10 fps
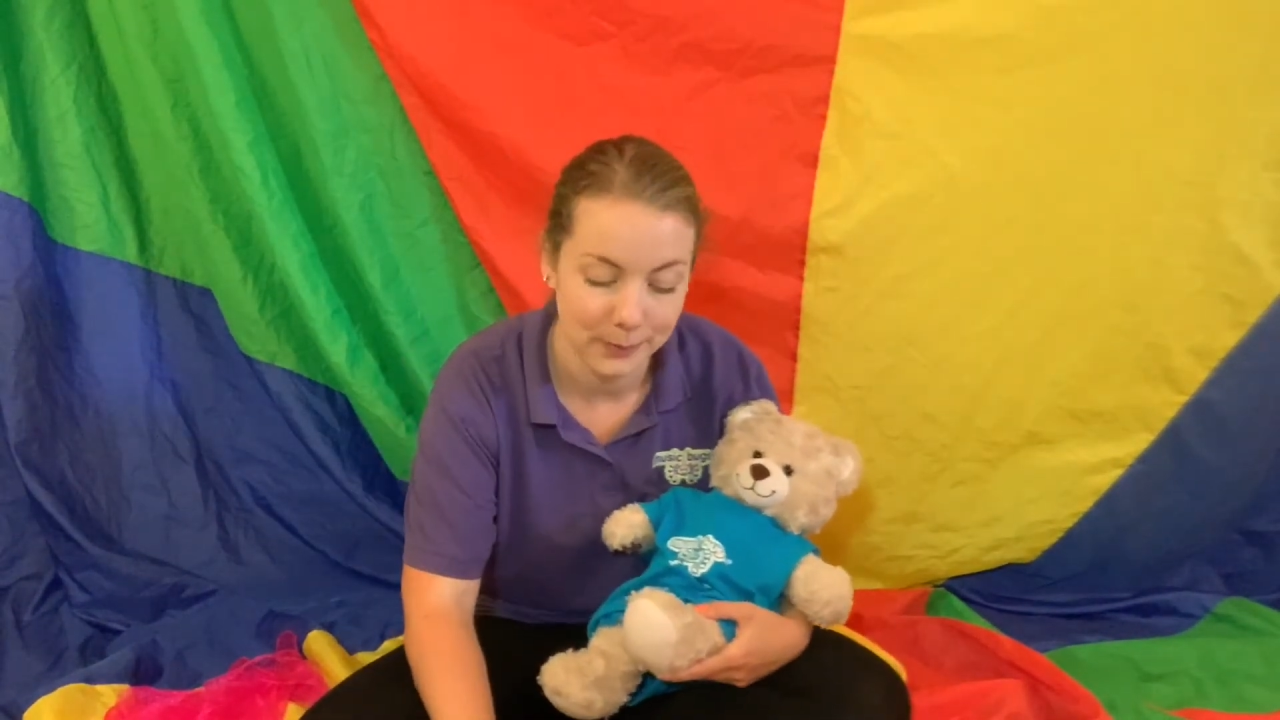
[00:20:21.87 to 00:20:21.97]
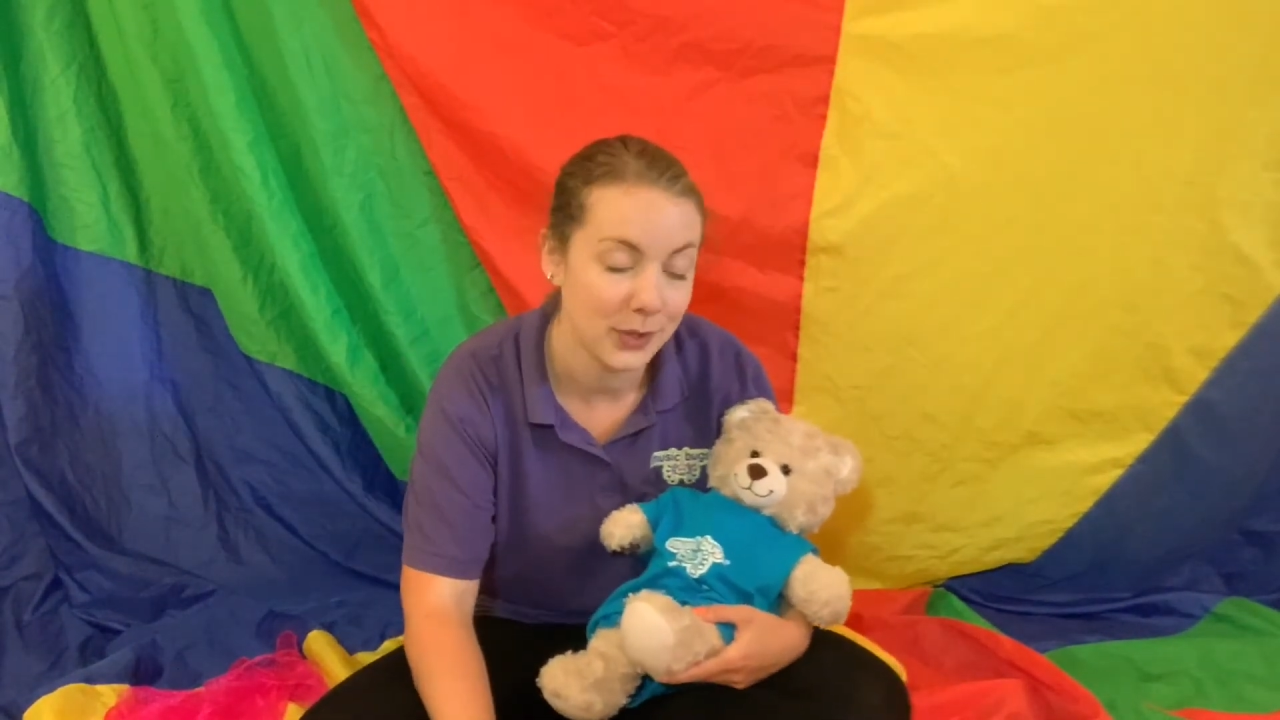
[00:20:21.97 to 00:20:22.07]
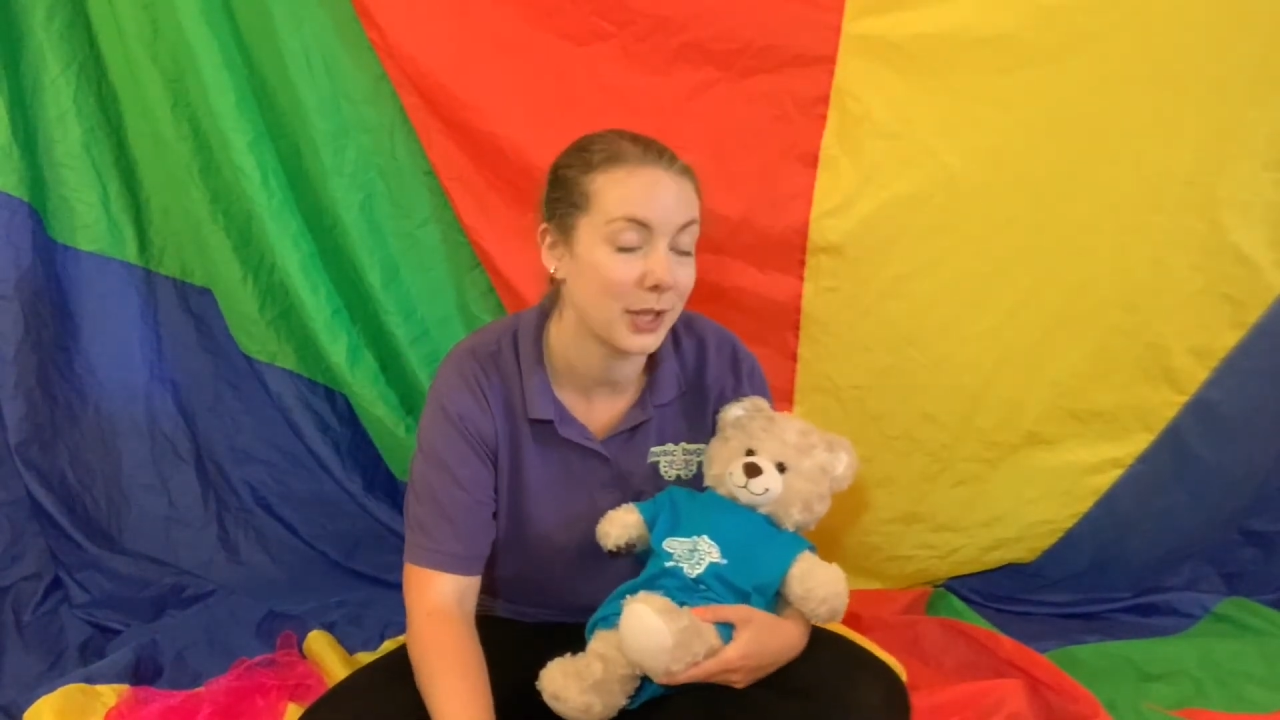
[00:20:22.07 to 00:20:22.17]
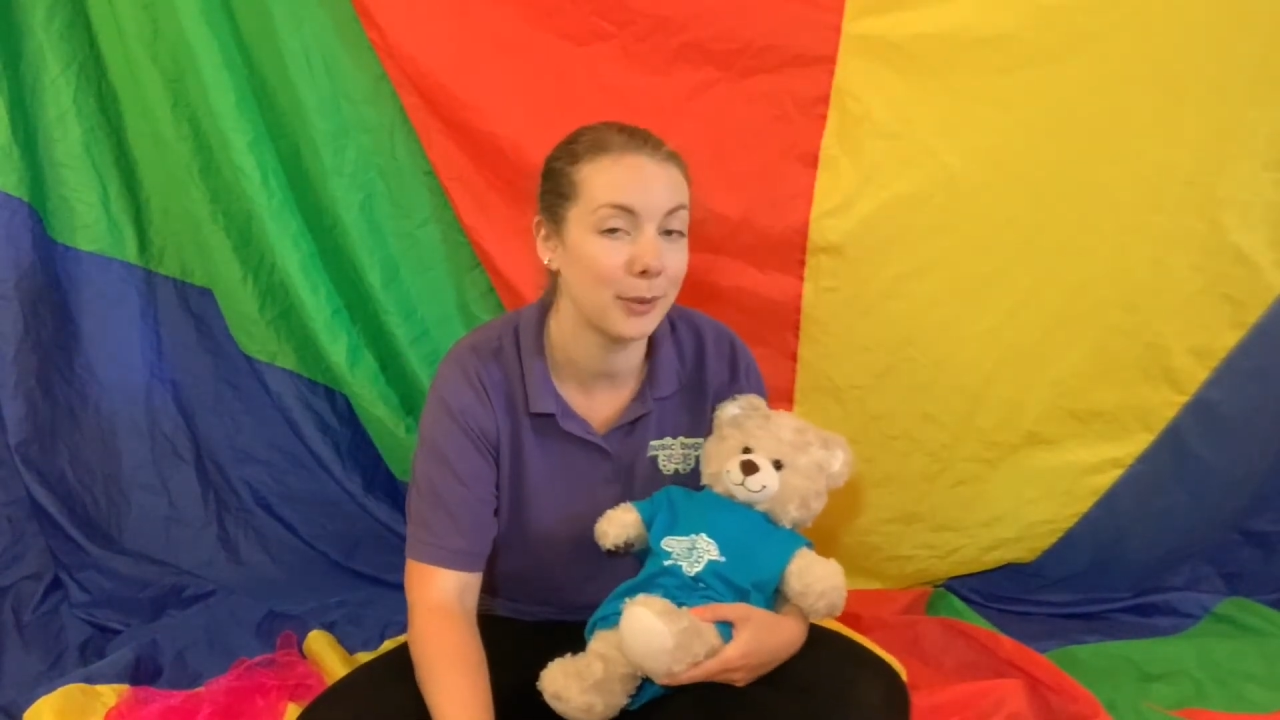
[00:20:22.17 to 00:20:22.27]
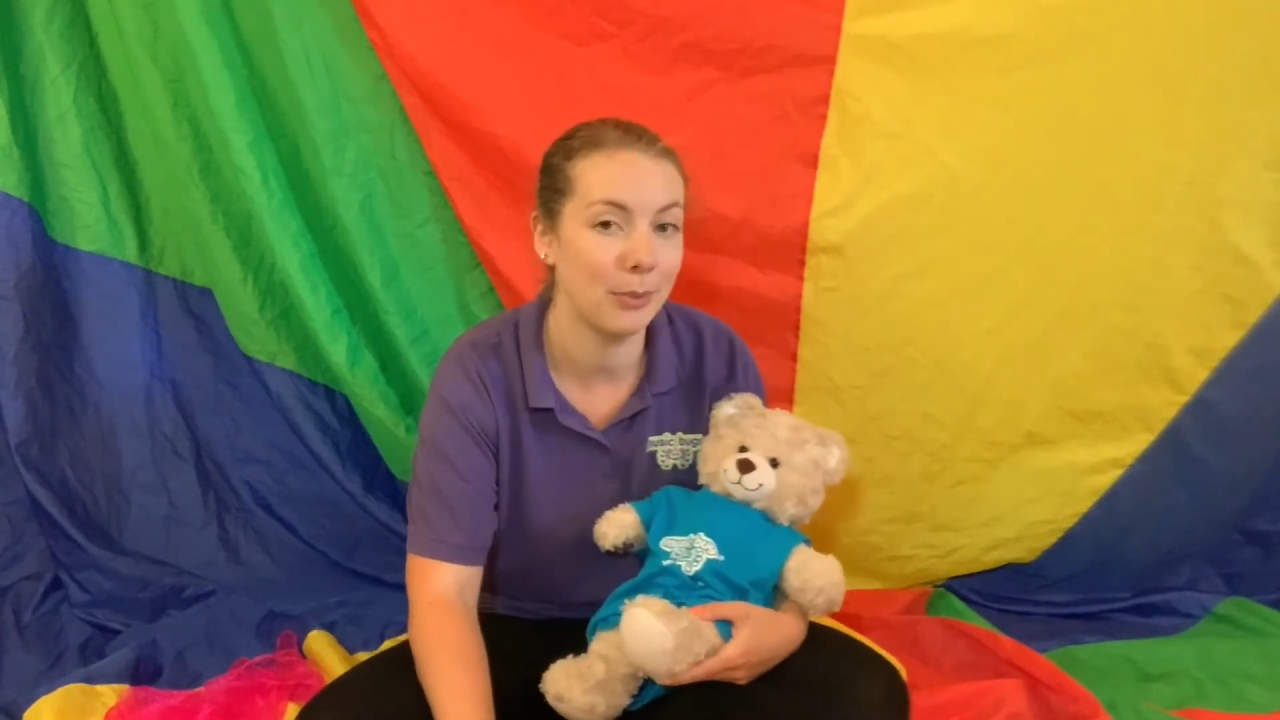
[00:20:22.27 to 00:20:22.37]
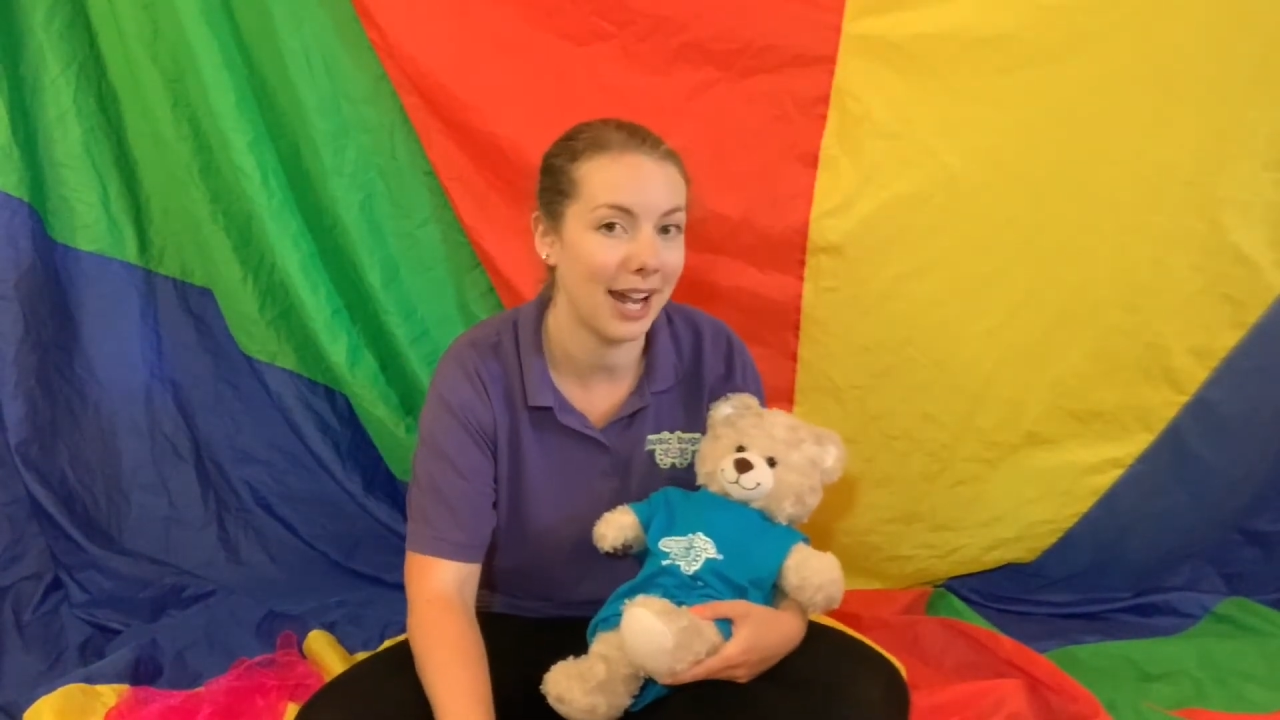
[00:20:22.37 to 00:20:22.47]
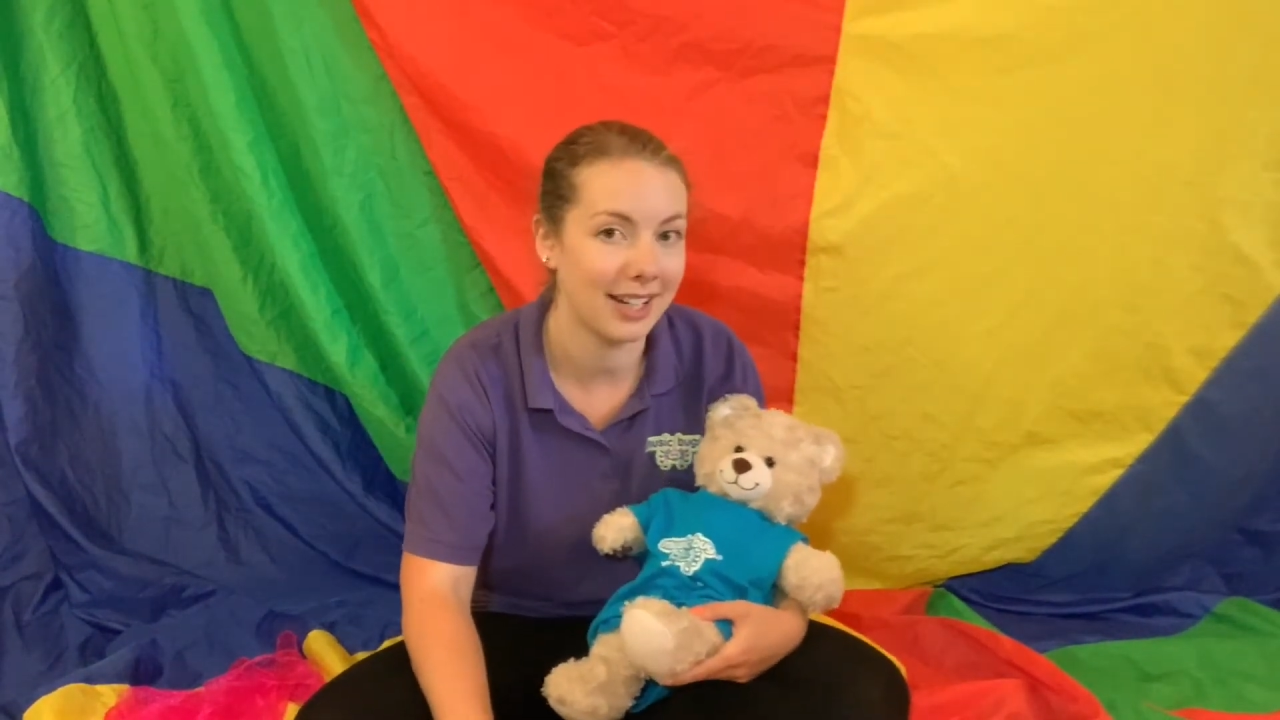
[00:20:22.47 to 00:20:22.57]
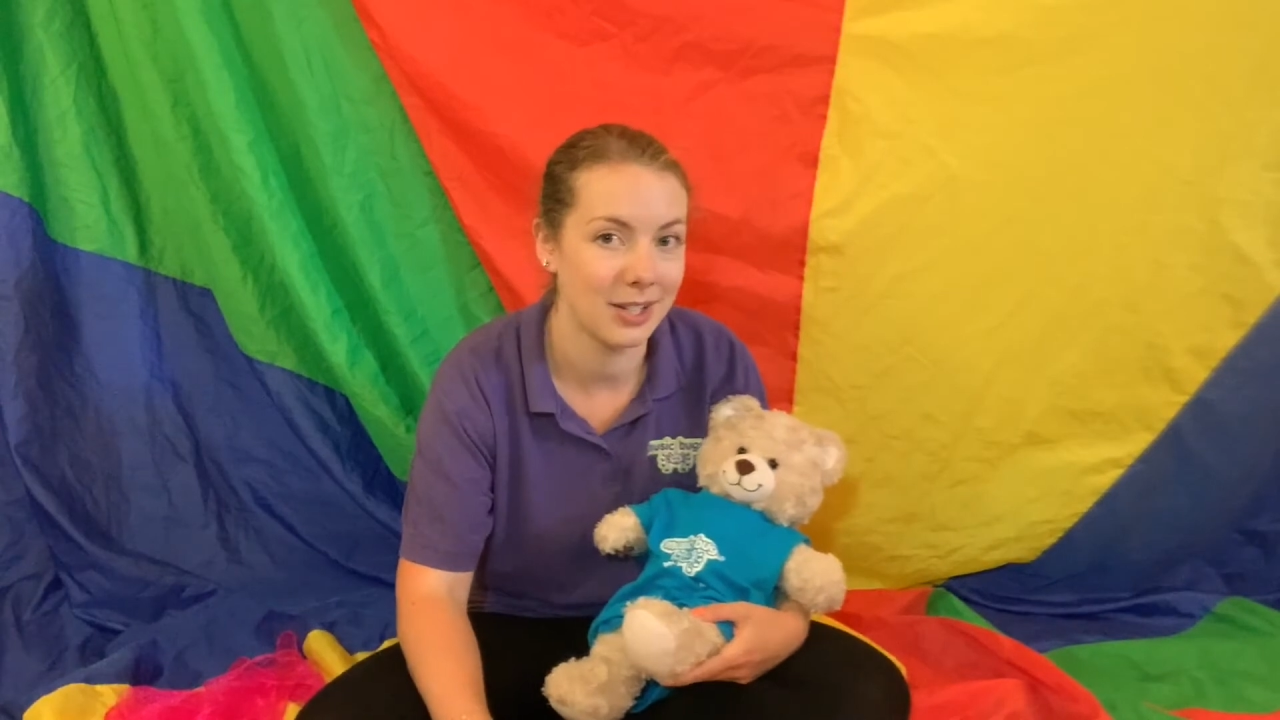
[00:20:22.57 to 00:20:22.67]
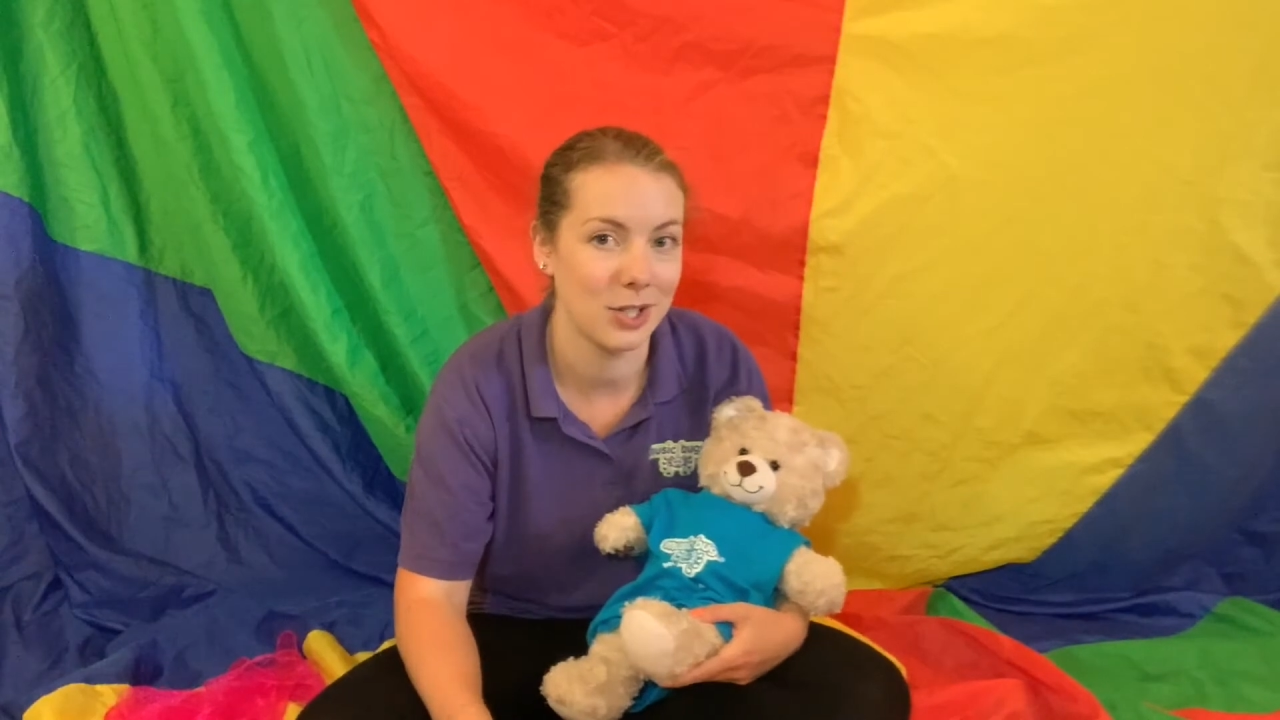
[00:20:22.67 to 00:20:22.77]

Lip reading: You can practice